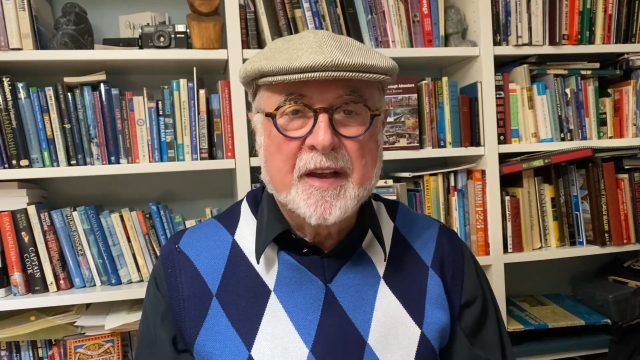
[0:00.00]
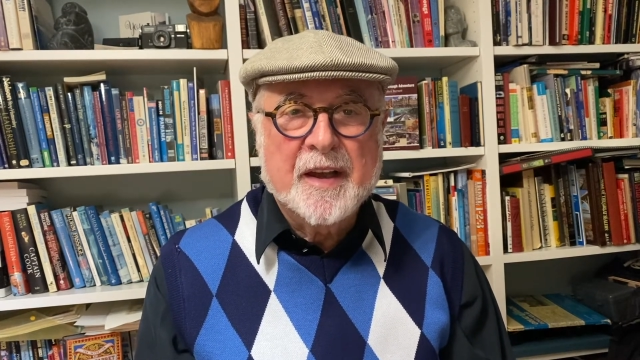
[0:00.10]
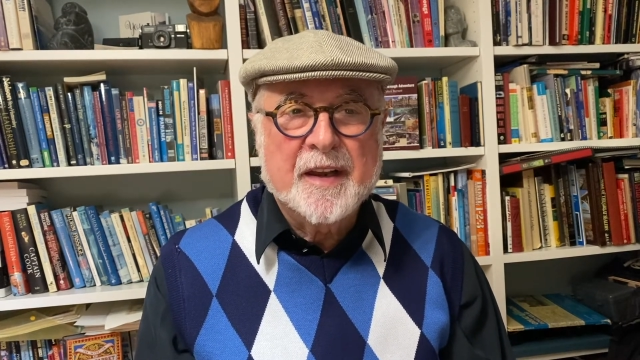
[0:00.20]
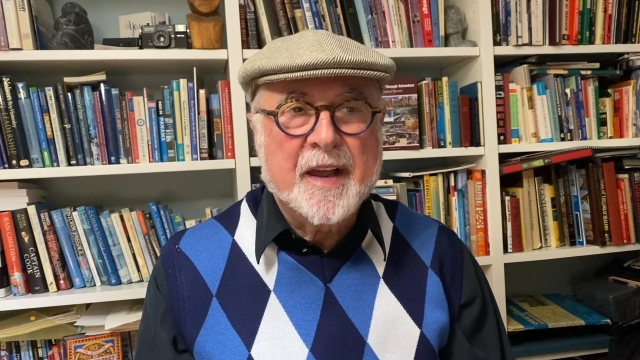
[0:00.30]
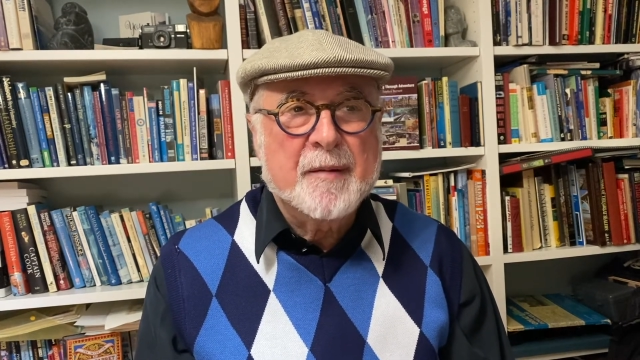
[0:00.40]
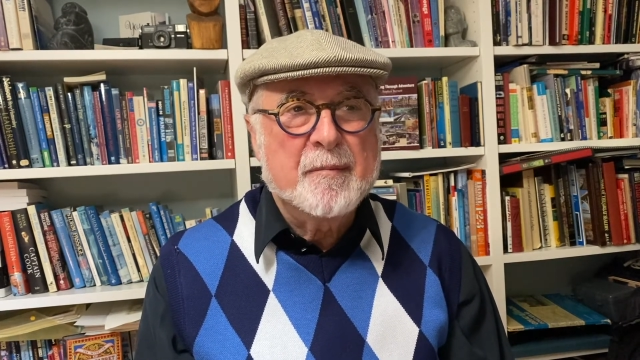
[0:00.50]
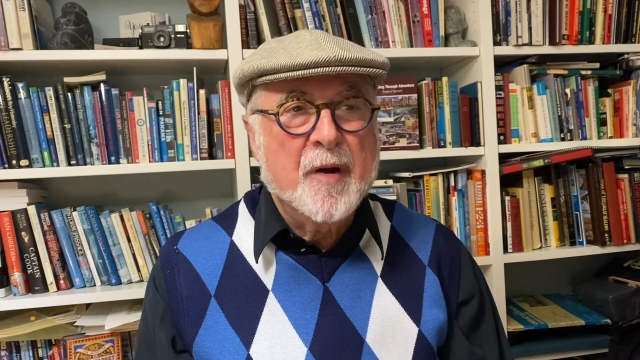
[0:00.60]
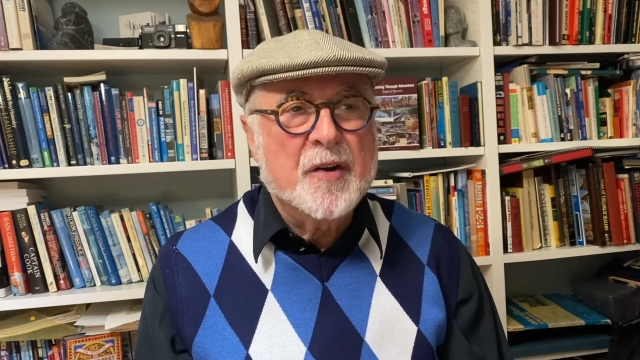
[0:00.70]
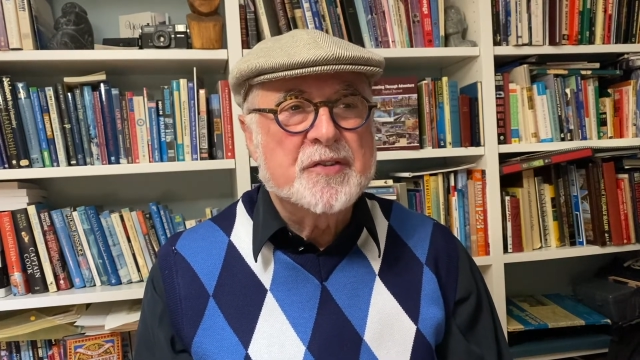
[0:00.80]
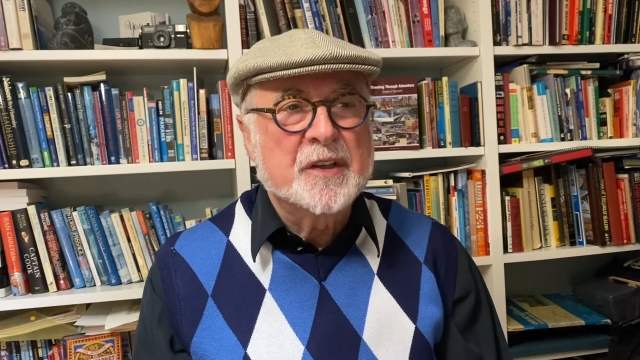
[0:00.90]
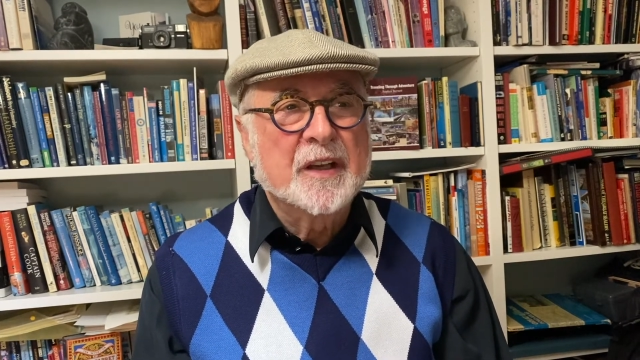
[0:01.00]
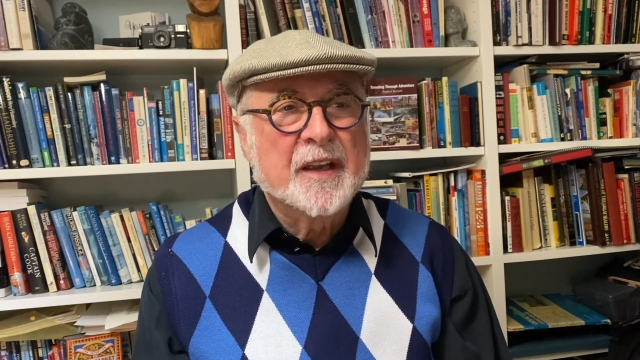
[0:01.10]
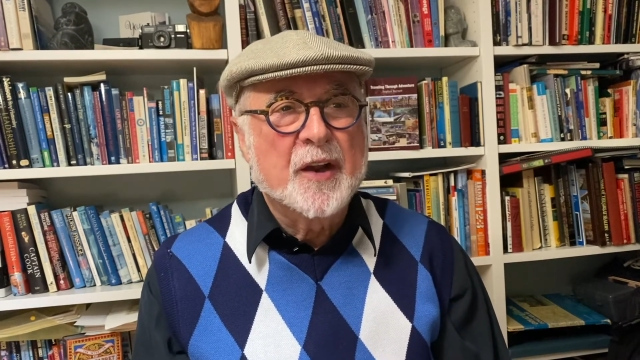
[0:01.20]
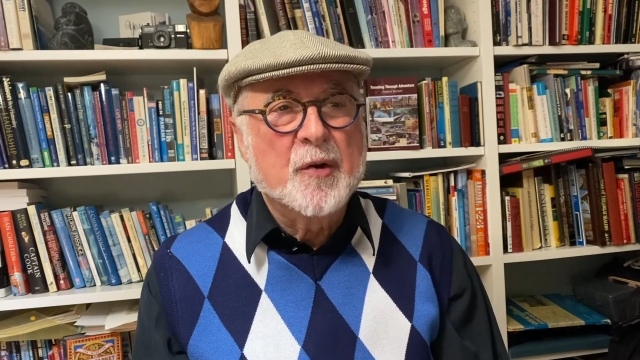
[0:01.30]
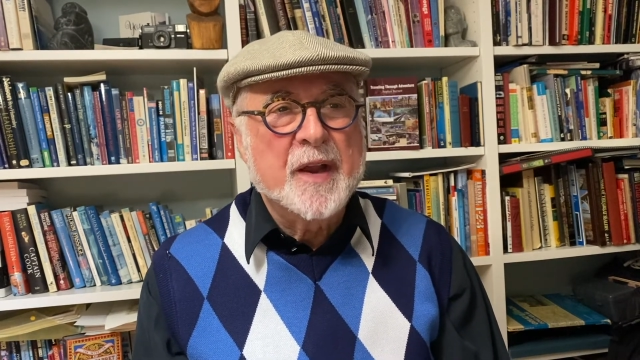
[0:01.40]
and I'm
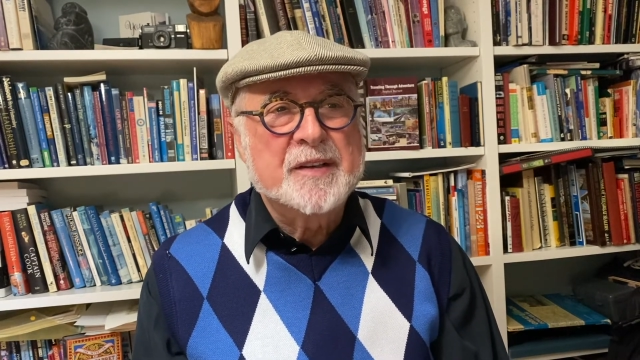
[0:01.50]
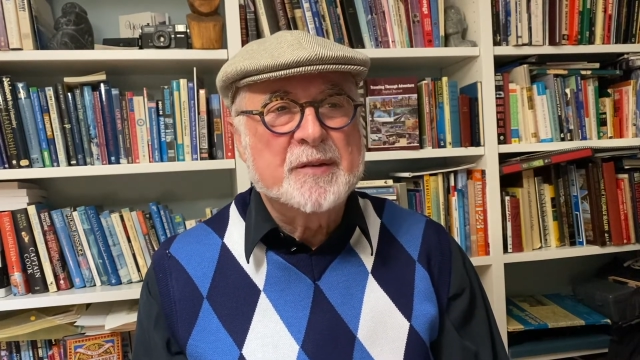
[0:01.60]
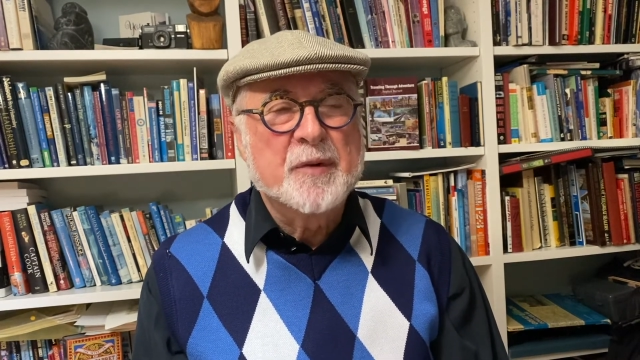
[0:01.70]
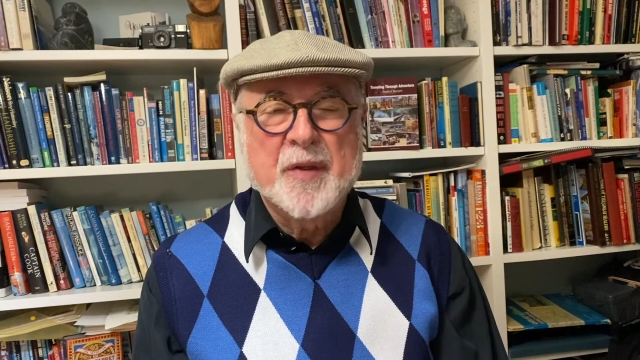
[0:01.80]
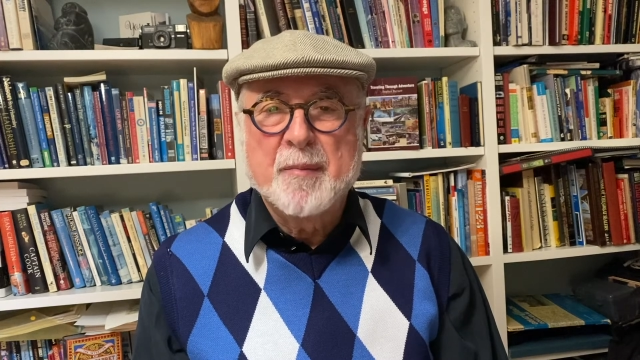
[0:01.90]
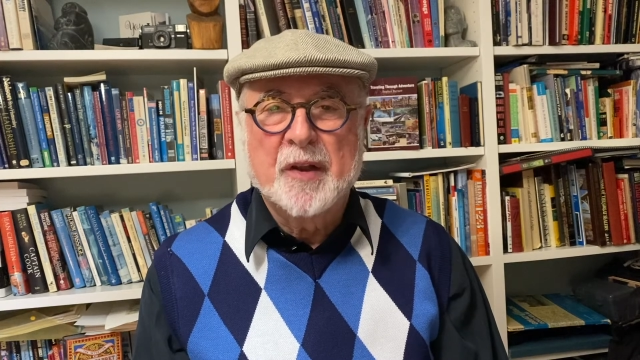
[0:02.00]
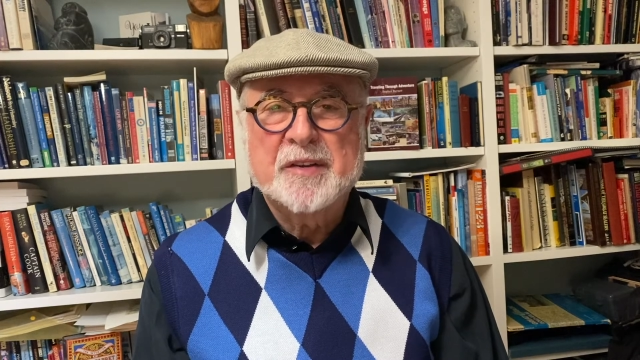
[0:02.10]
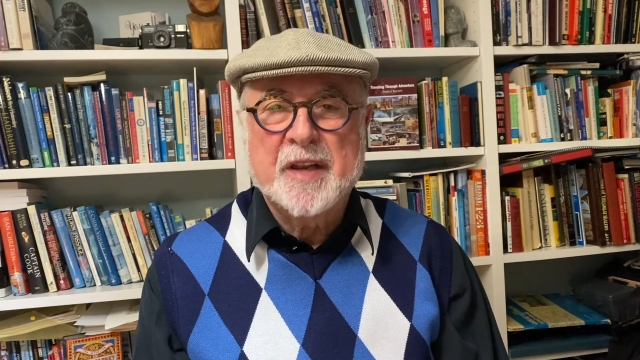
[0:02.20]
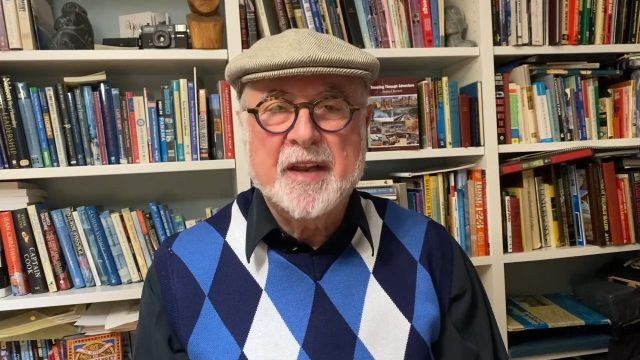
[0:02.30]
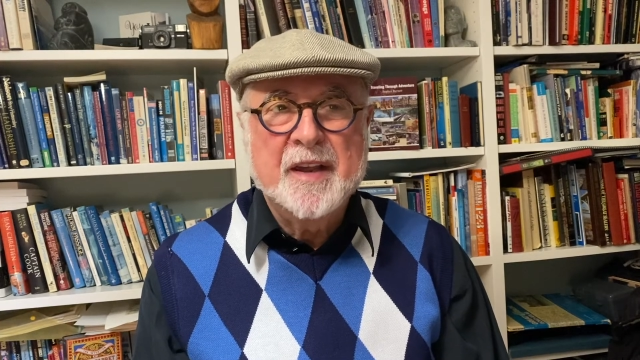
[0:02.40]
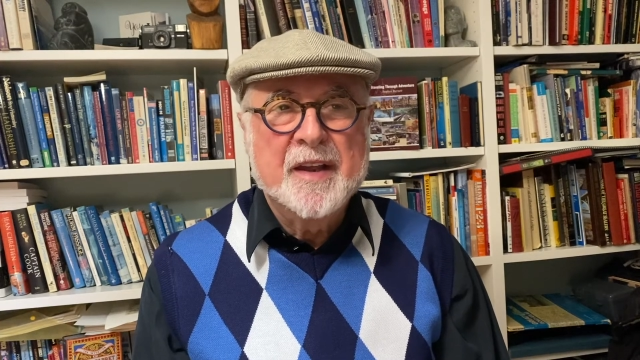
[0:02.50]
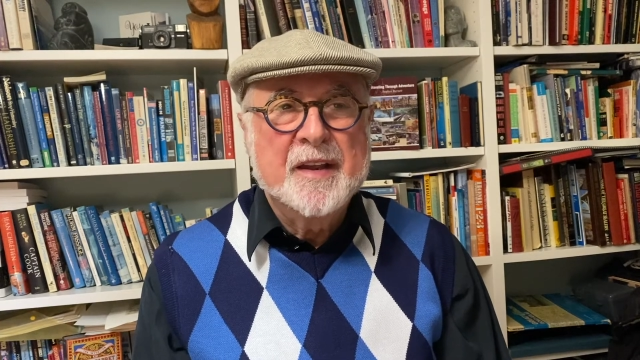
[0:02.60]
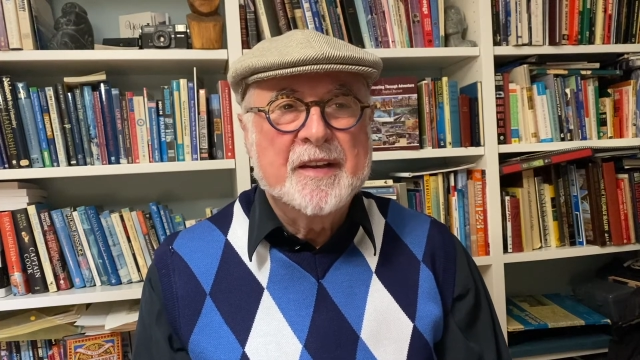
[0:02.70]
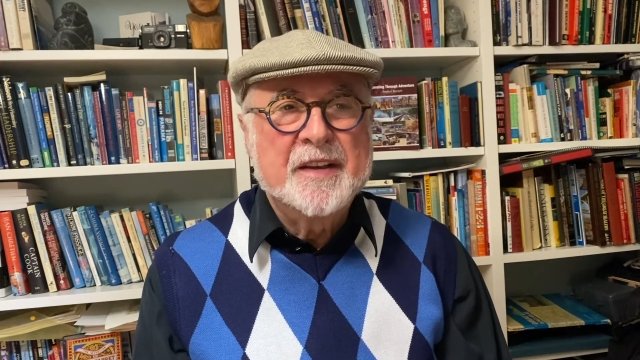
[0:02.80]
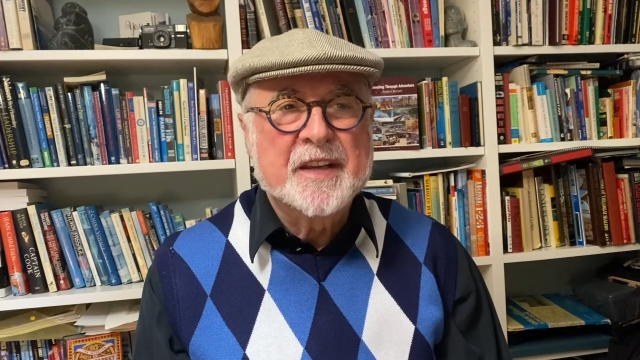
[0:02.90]
marginally acquainted with the
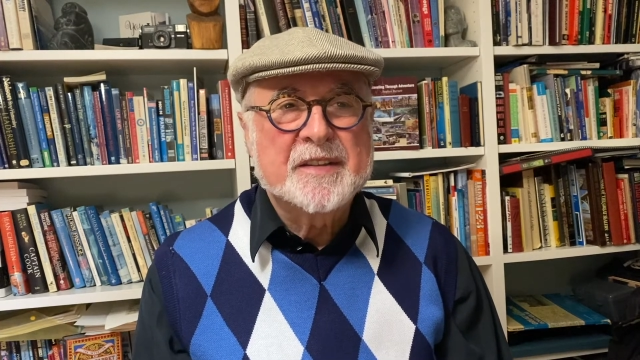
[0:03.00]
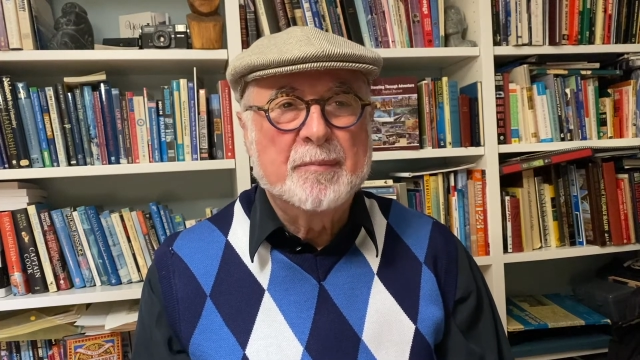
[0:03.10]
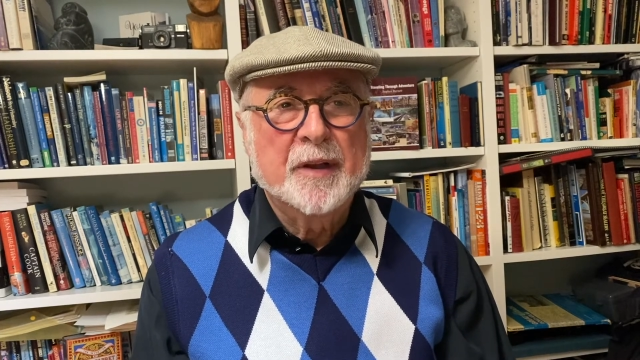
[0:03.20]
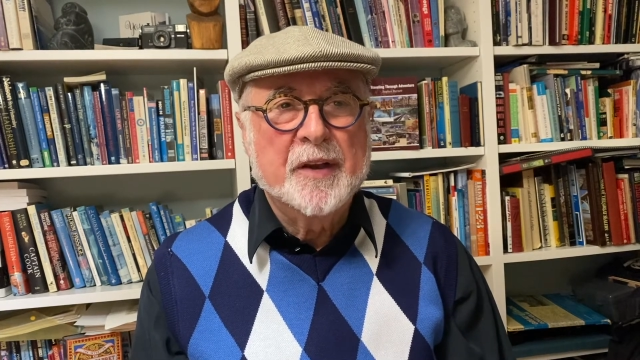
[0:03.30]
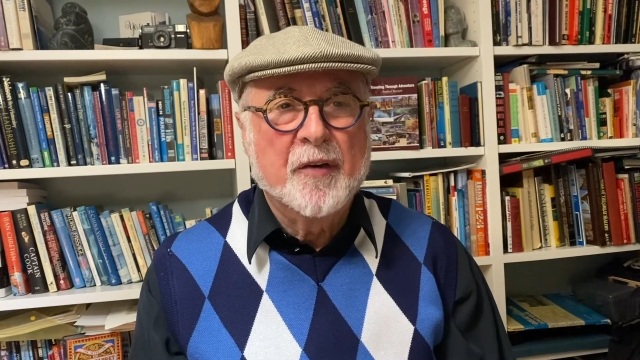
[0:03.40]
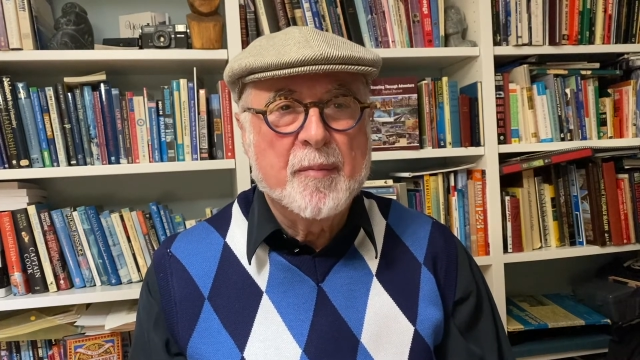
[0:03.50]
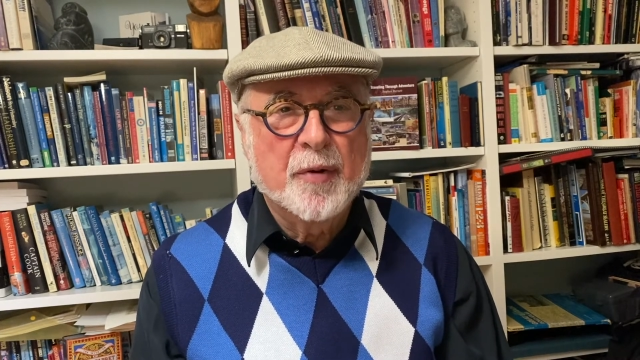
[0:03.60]
multidisciplinary